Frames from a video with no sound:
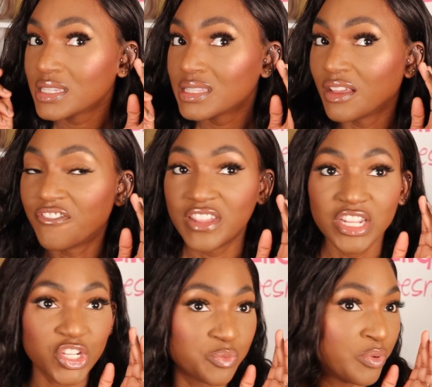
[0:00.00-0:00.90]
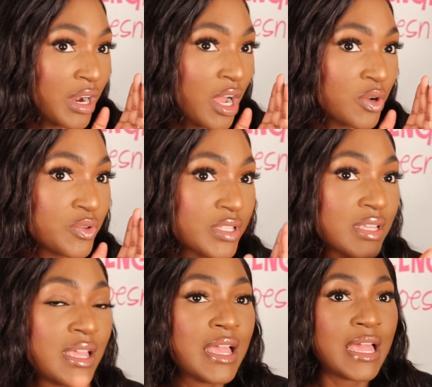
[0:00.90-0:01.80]
the finished brows.
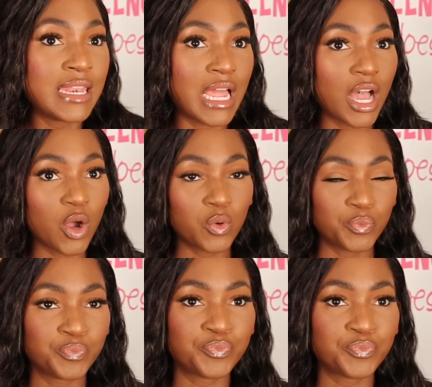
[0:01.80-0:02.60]
Now,